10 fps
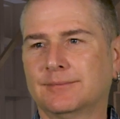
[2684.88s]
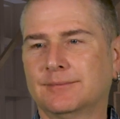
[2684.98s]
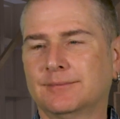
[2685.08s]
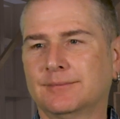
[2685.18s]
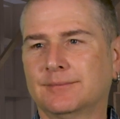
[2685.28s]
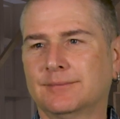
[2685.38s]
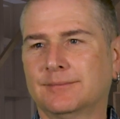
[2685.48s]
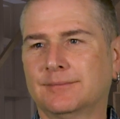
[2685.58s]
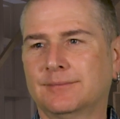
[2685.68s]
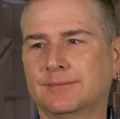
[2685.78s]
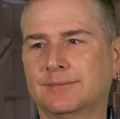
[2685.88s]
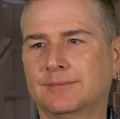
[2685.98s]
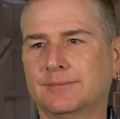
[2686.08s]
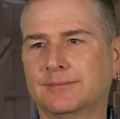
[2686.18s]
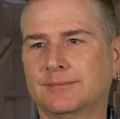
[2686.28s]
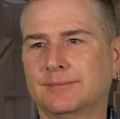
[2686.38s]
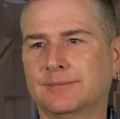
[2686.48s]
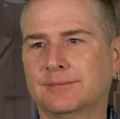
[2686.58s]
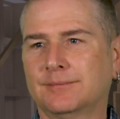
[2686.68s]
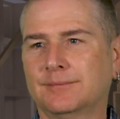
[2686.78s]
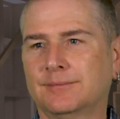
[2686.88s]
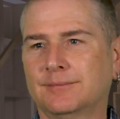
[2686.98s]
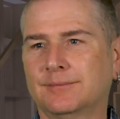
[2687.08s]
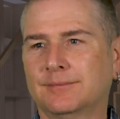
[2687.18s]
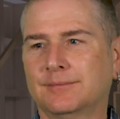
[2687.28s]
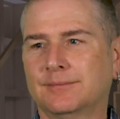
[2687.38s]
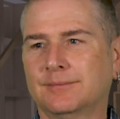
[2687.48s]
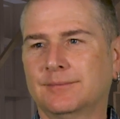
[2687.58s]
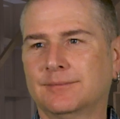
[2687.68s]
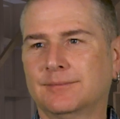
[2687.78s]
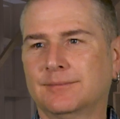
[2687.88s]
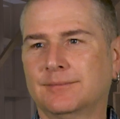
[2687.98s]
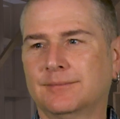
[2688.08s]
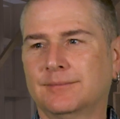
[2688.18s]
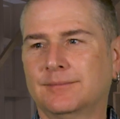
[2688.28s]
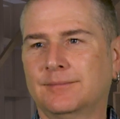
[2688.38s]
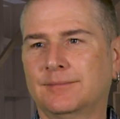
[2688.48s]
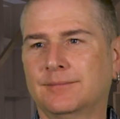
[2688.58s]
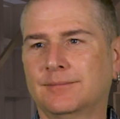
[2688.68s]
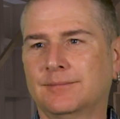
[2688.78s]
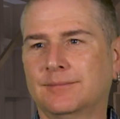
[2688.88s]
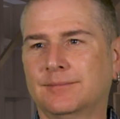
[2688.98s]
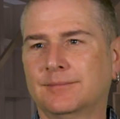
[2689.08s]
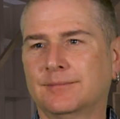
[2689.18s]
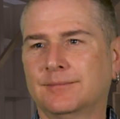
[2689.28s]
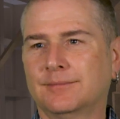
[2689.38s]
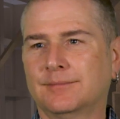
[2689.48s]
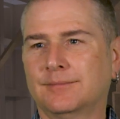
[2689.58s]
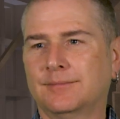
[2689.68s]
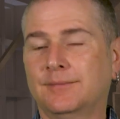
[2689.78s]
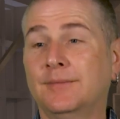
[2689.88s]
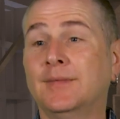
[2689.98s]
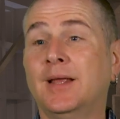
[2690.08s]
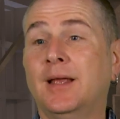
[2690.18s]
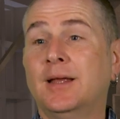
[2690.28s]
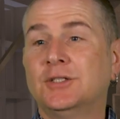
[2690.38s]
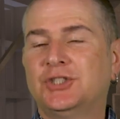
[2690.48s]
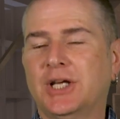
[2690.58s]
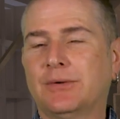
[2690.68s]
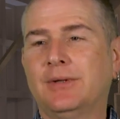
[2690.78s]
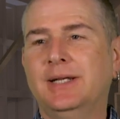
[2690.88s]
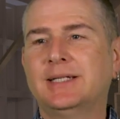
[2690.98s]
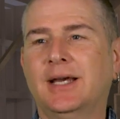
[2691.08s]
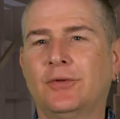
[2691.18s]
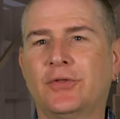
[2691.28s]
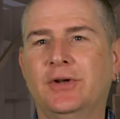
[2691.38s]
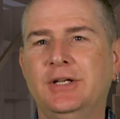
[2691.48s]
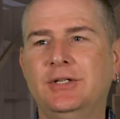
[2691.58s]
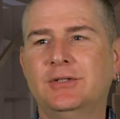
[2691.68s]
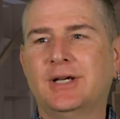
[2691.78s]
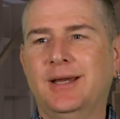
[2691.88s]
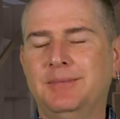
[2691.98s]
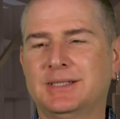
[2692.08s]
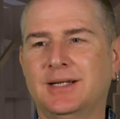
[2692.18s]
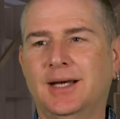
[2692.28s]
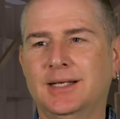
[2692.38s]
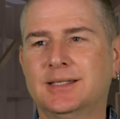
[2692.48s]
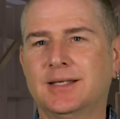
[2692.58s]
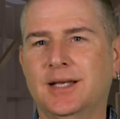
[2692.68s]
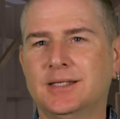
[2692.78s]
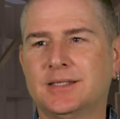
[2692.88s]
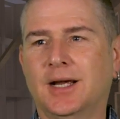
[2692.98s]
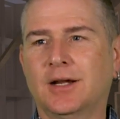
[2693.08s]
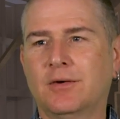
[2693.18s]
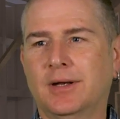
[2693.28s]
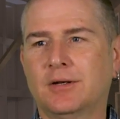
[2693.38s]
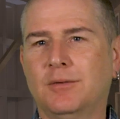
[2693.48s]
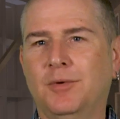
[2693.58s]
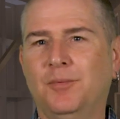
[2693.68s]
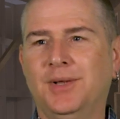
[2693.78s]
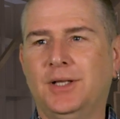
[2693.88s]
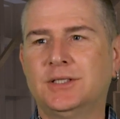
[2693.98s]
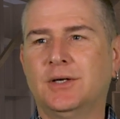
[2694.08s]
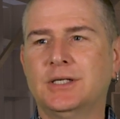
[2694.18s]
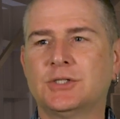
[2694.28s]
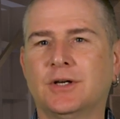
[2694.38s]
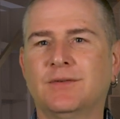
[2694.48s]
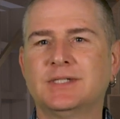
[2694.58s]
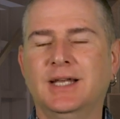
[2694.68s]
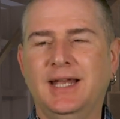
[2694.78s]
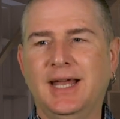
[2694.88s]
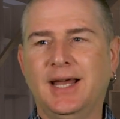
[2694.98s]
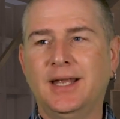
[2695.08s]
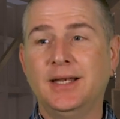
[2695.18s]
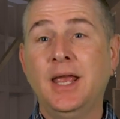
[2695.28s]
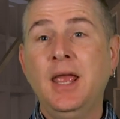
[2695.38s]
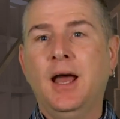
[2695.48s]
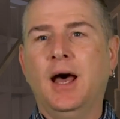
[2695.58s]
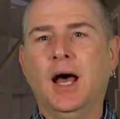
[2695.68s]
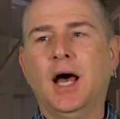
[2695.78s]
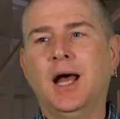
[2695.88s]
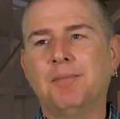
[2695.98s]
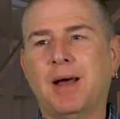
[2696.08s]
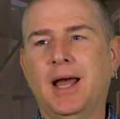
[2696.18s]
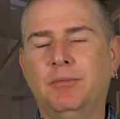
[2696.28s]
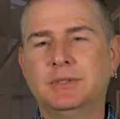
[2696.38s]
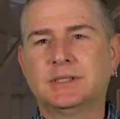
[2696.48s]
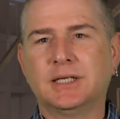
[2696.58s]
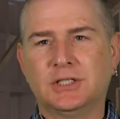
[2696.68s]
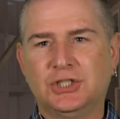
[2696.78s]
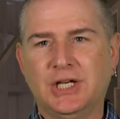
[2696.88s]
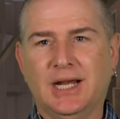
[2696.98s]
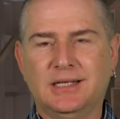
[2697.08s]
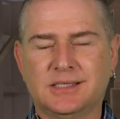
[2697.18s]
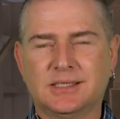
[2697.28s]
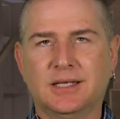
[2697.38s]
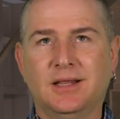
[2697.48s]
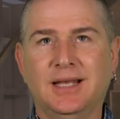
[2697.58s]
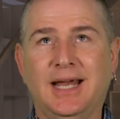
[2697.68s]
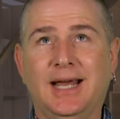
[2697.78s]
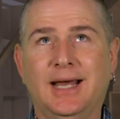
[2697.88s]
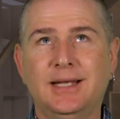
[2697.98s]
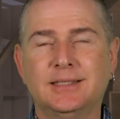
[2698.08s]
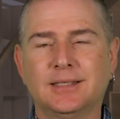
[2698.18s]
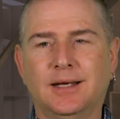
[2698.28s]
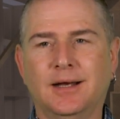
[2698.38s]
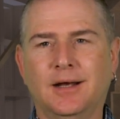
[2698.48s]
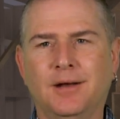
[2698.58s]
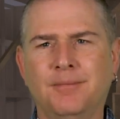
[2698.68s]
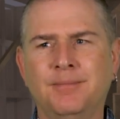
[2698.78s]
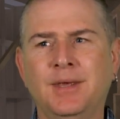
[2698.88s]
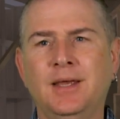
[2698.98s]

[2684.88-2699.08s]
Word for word: appears to be under Title 32, is that acceptable? Can they buy this service? Generally, Title 32 time is not is not creditable military service. Again, um, I would suggest that um,